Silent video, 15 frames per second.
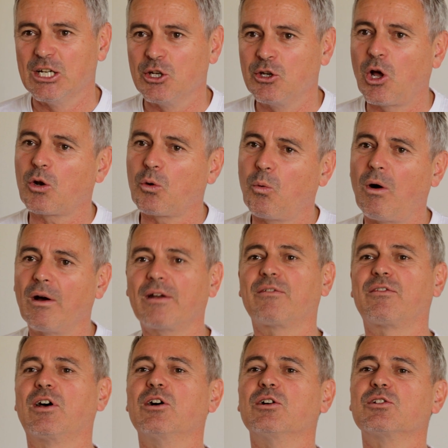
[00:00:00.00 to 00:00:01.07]
Not one
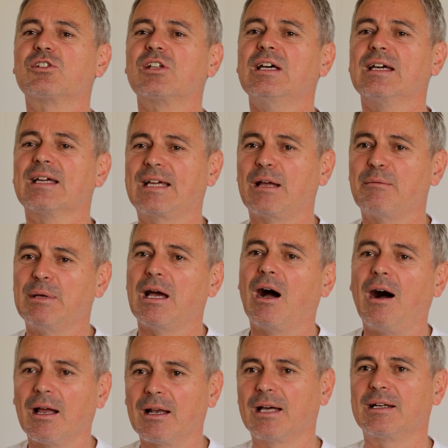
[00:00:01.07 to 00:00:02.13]
of those can be
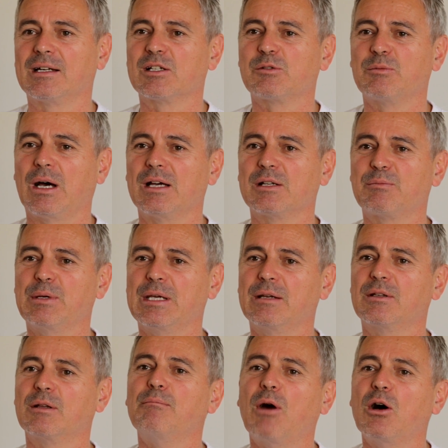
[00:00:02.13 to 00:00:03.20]
highlighted as
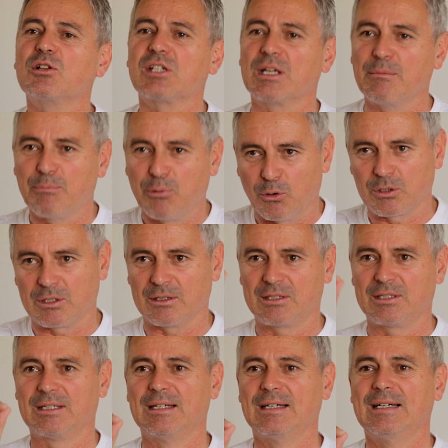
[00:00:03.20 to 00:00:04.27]
being the most
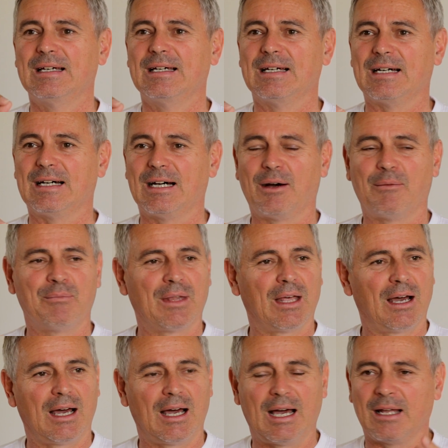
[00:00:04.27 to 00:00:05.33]
important.
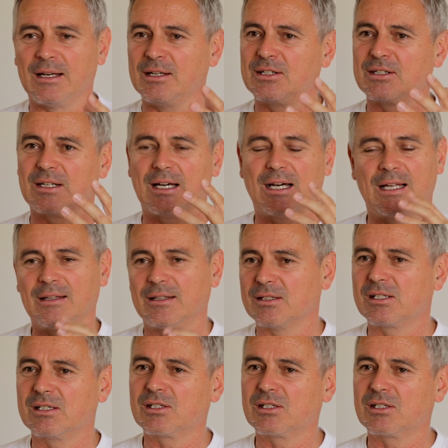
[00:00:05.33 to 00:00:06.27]
And this